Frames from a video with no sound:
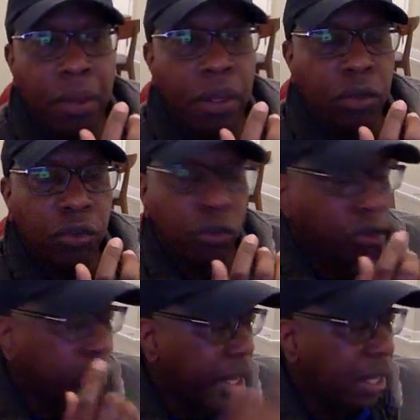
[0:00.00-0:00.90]
So
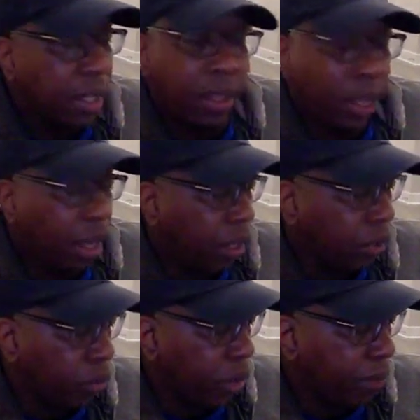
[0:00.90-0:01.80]
today on the
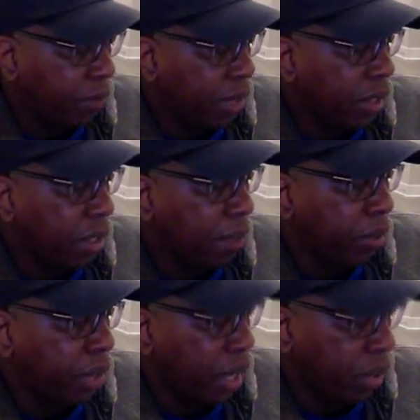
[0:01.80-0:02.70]
website they put
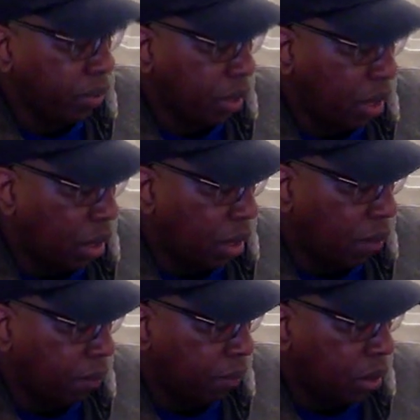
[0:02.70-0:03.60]
out
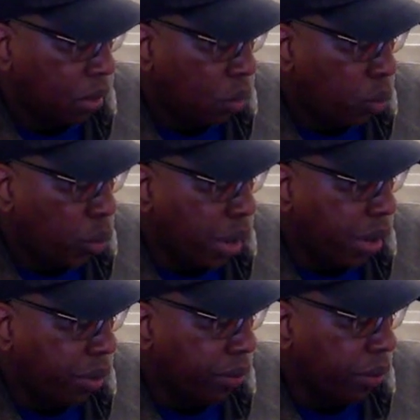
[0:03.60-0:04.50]

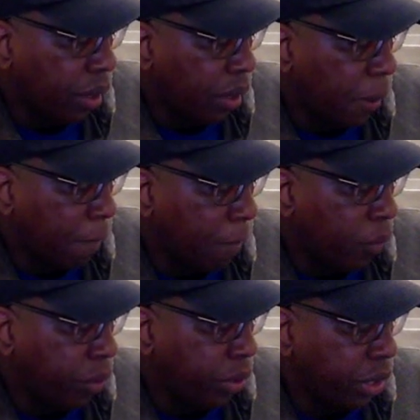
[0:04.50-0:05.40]
where
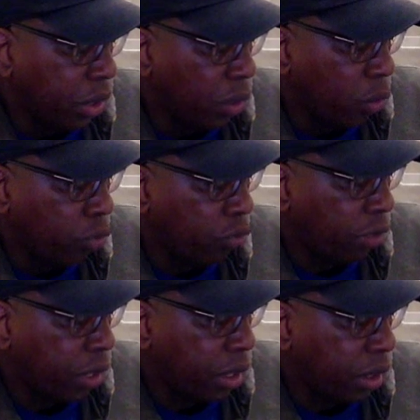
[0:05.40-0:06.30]
you can go
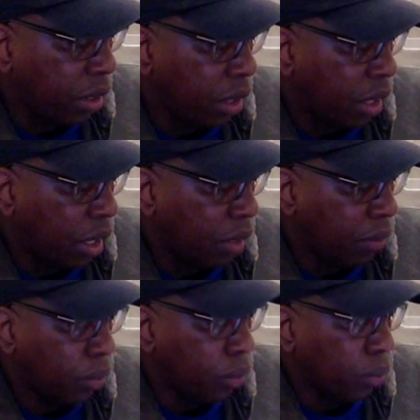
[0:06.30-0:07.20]
see the
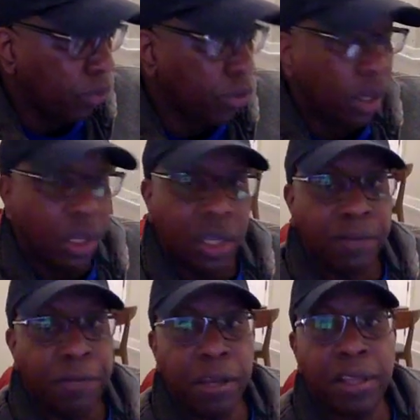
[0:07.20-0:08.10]
blooms. In
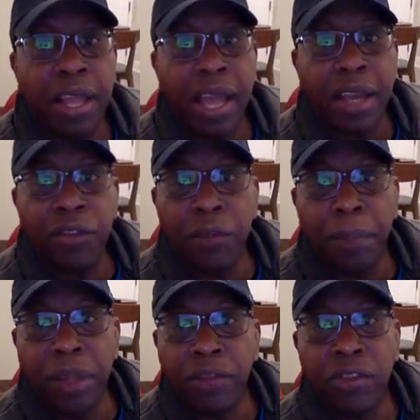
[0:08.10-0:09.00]
fact, they added some
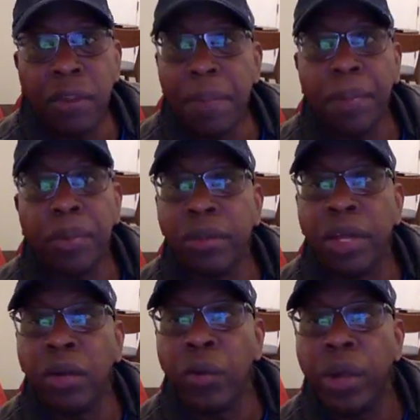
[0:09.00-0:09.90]
places that people are not
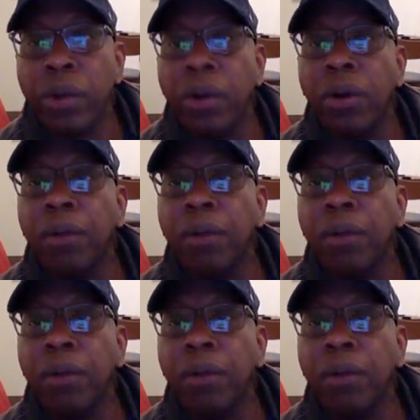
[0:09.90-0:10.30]
aware of.